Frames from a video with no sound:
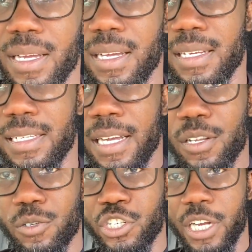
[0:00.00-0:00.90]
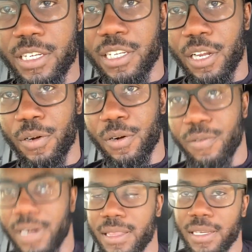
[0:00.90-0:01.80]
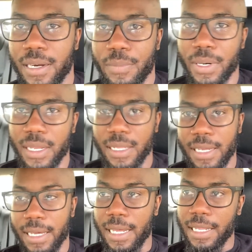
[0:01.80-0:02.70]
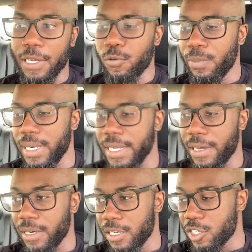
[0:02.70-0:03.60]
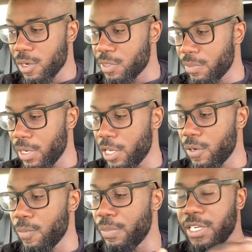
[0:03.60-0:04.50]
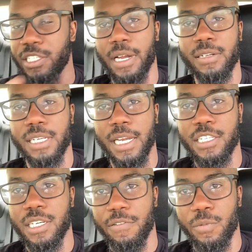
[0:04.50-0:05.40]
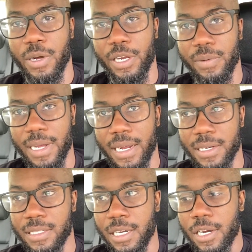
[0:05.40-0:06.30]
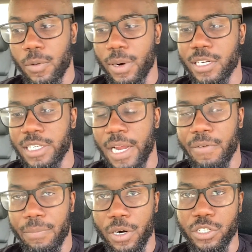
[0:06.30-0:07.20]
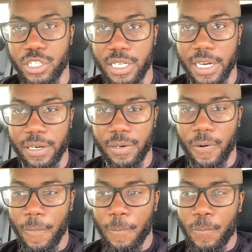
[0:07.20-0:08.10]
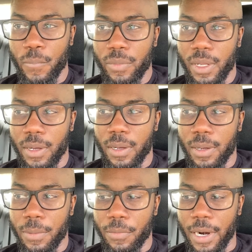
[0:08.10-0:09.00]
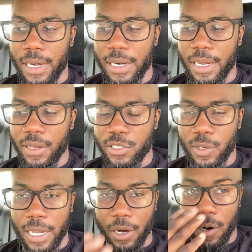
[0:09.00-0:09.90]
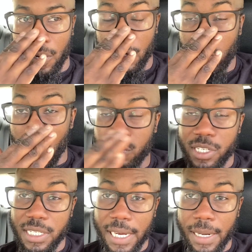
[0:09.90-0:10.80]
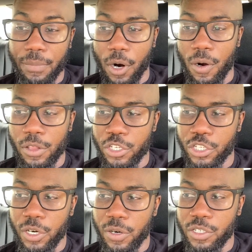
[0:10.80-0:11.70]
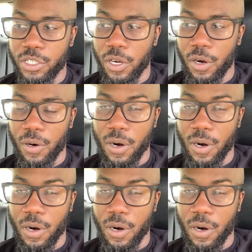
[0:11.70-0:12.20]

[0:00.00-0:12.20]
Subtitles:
it's like a little chest logo right there, but yeah, that link will be down in the description below. Big shout out to each and every one of you guys. We're actually having a merch sale right now, so like, you won't see it, but all the shirts are